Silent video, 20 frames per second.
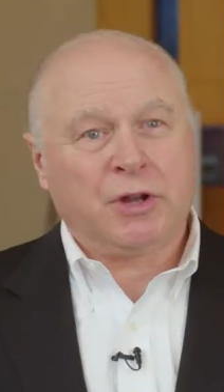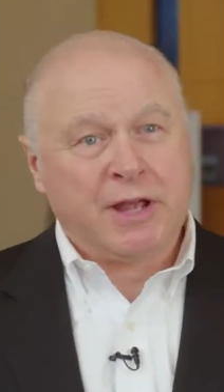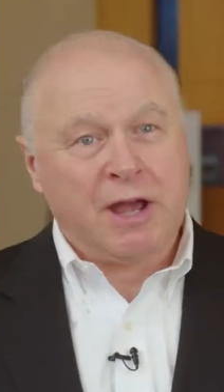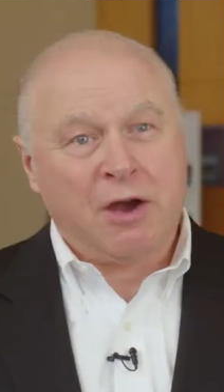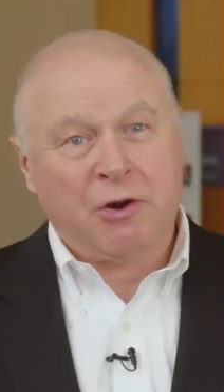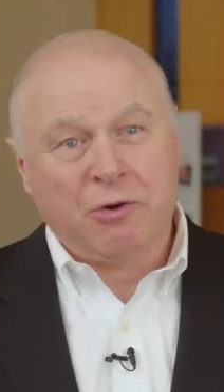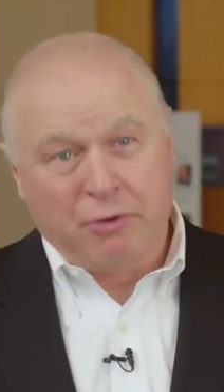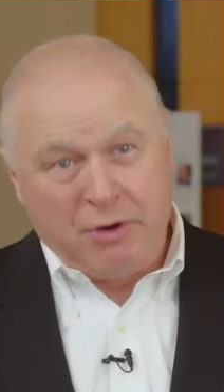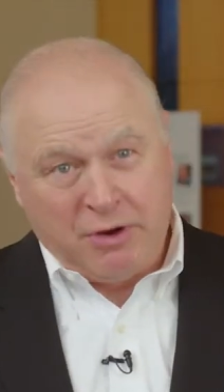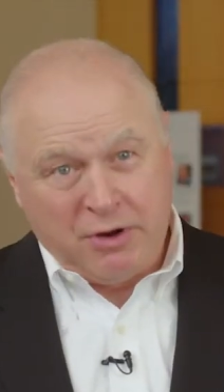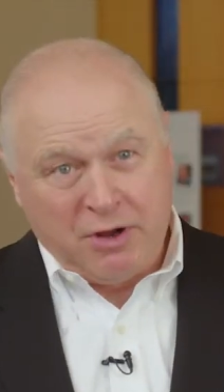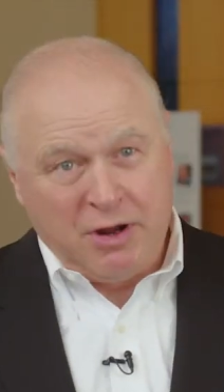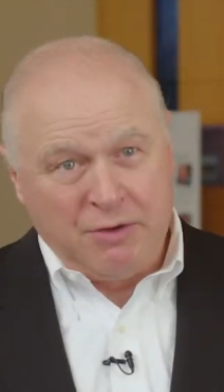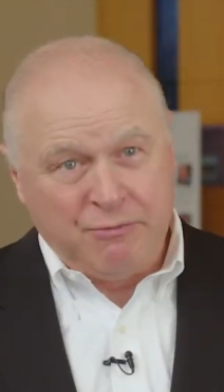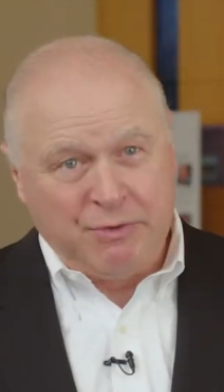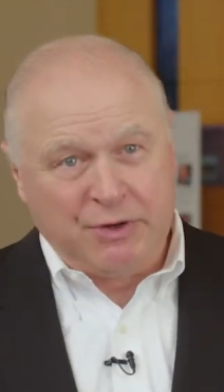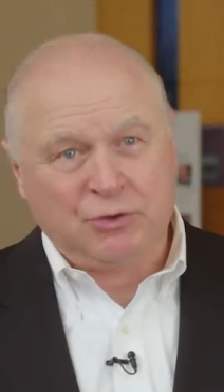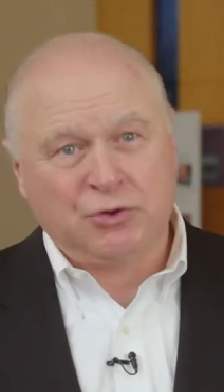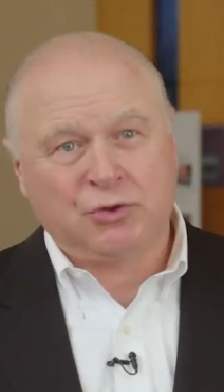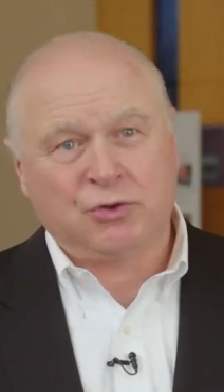account or a
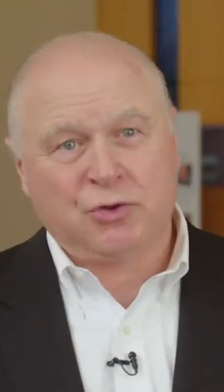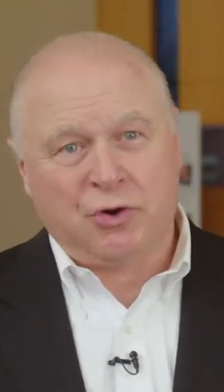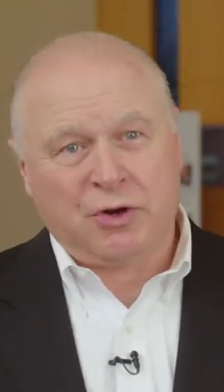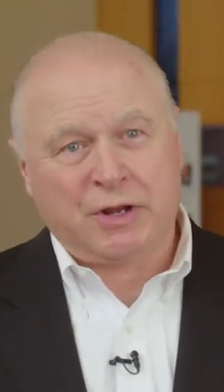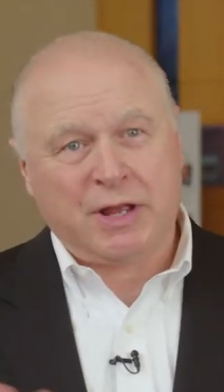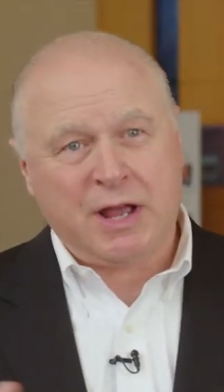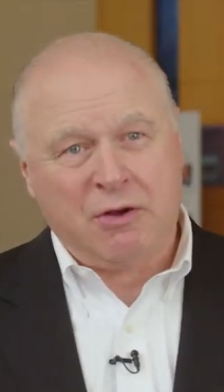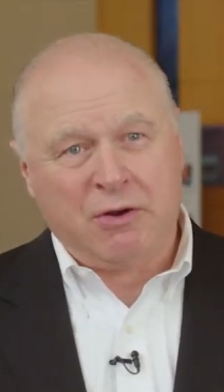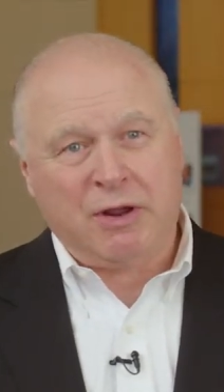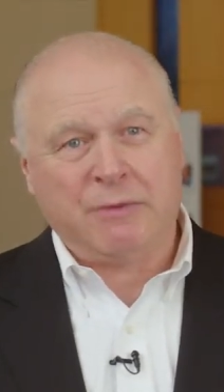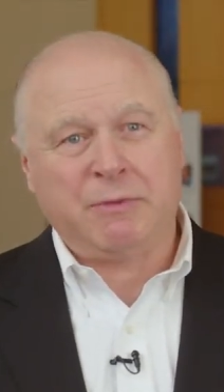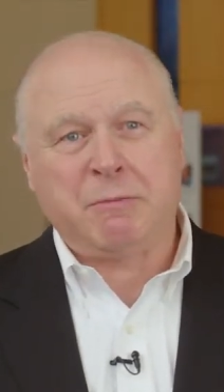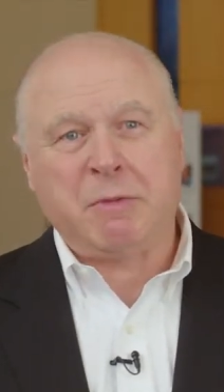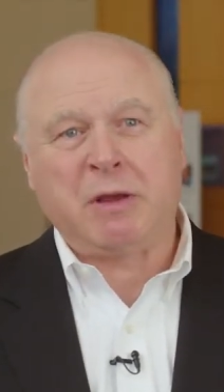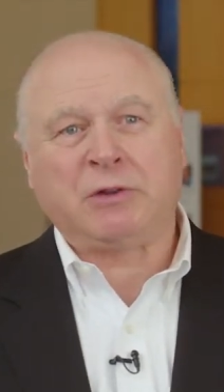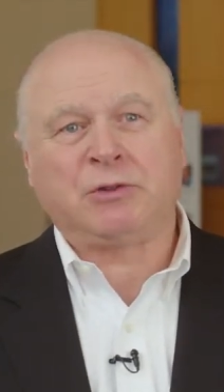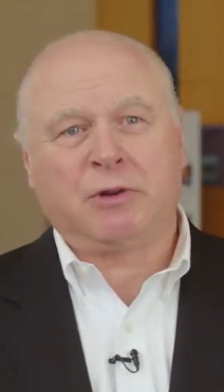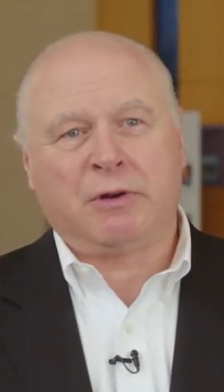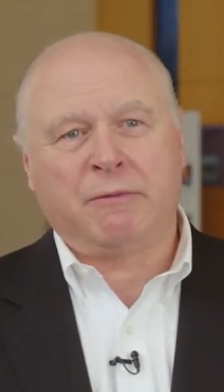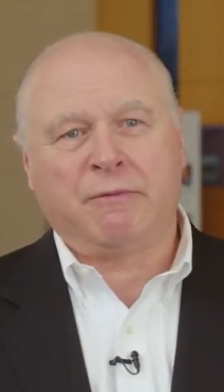non-registered account. I think it
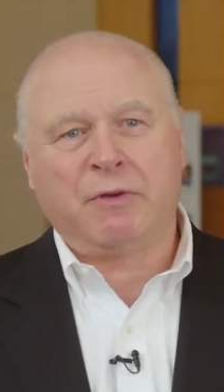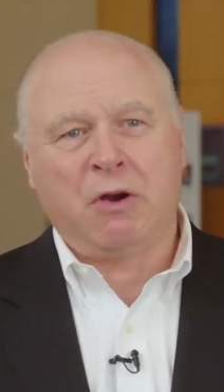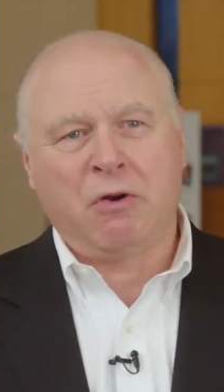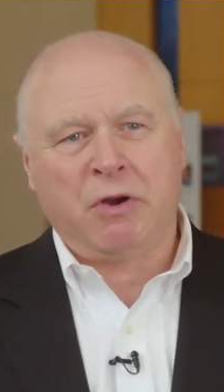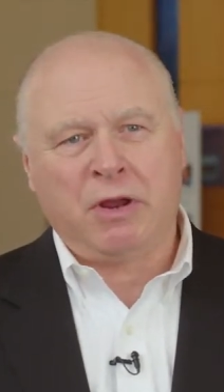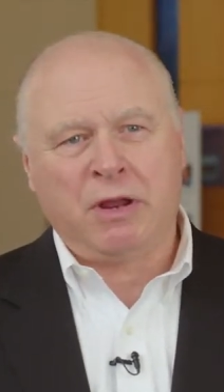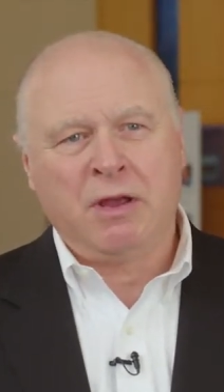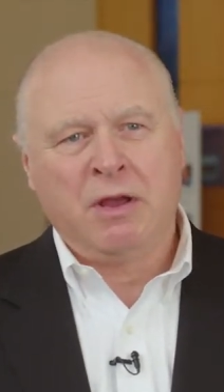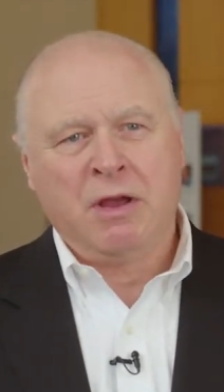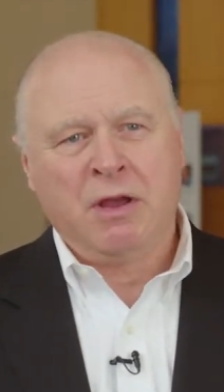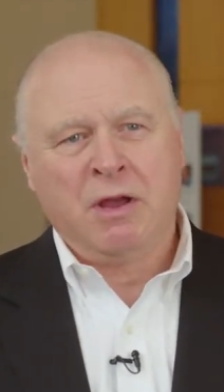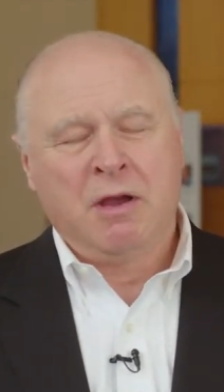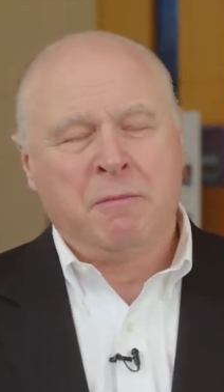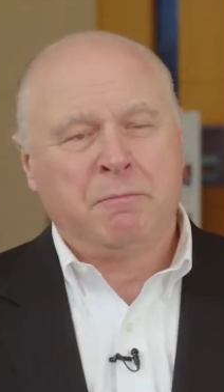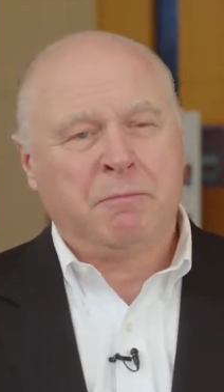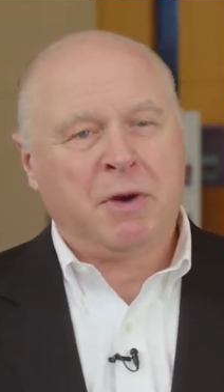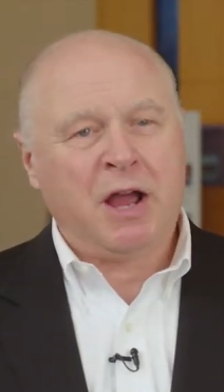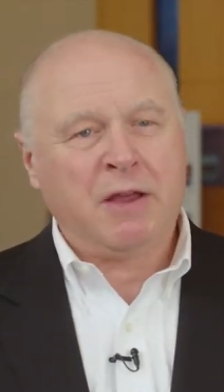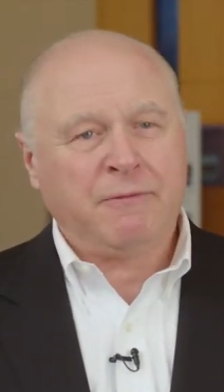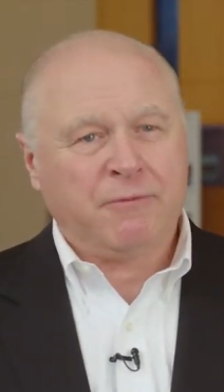makes it a very
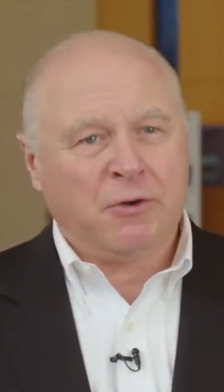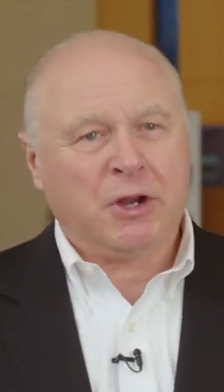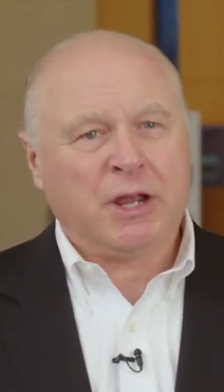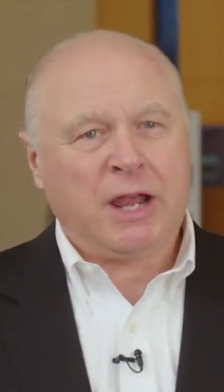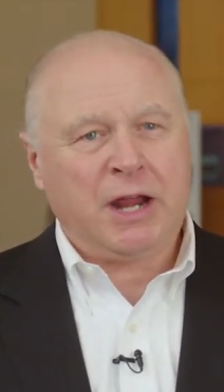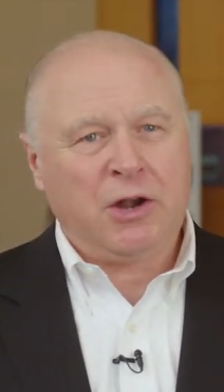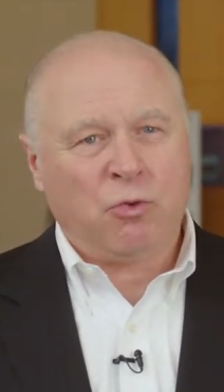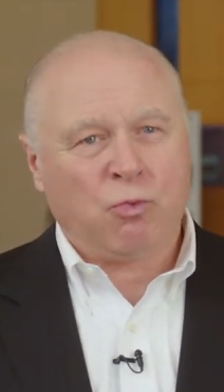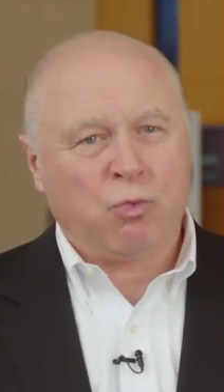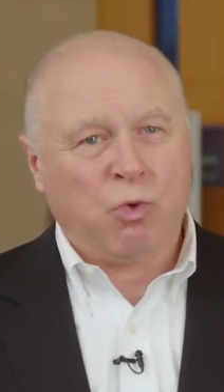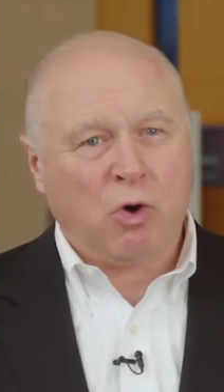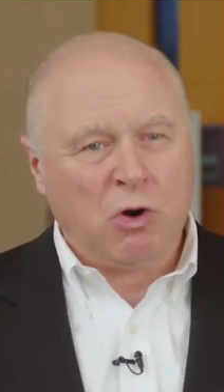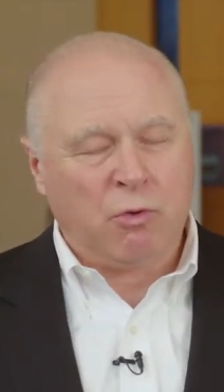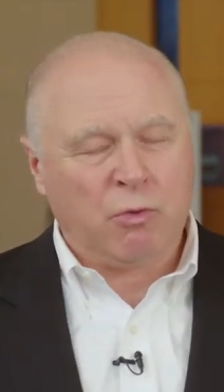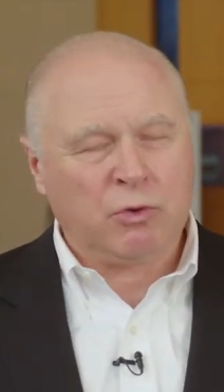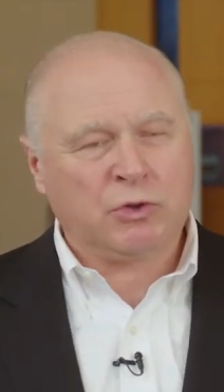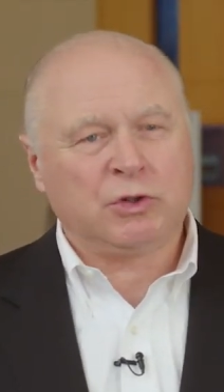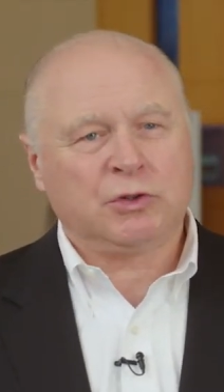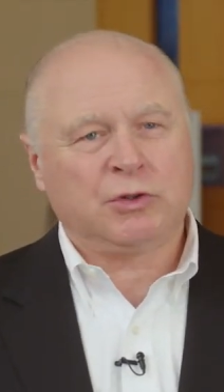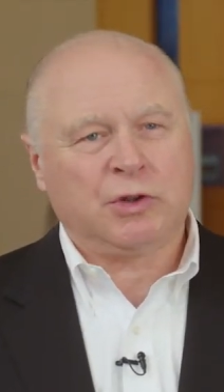bifurcated
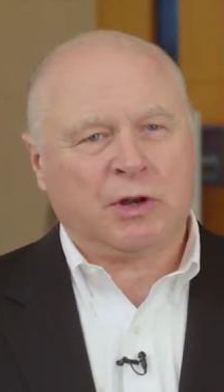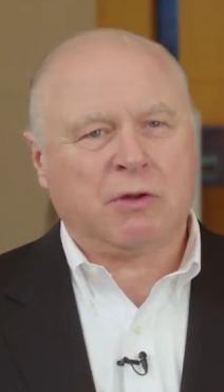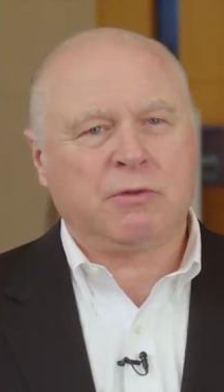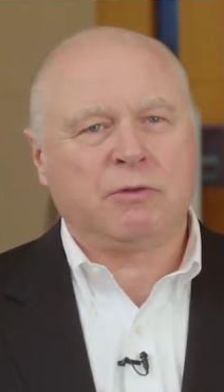world, which is a